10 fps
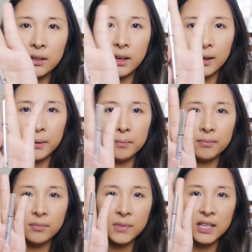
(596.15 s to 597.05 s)

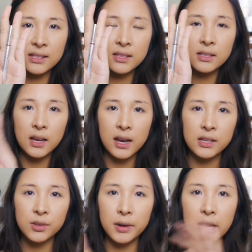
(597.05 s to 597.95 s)
Um, that's the
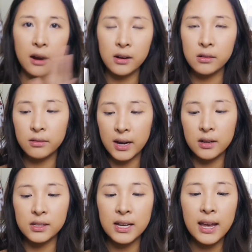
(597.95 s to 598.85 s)
size, so I carried it
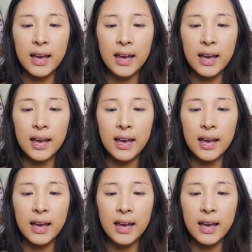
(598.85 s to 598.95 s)
around,